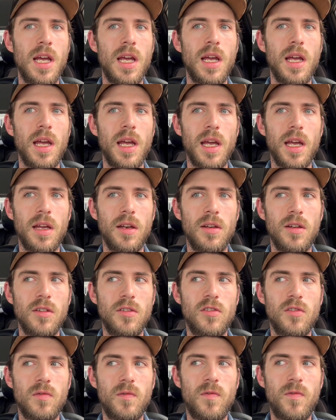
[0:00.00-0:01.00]
and
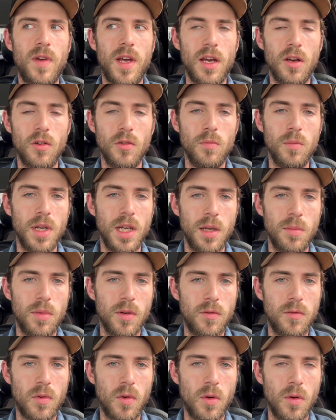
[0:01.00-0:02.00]
it's failed me
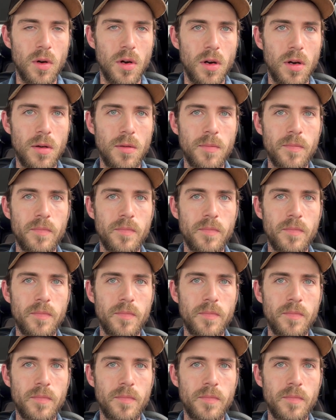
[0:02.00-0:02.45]
before.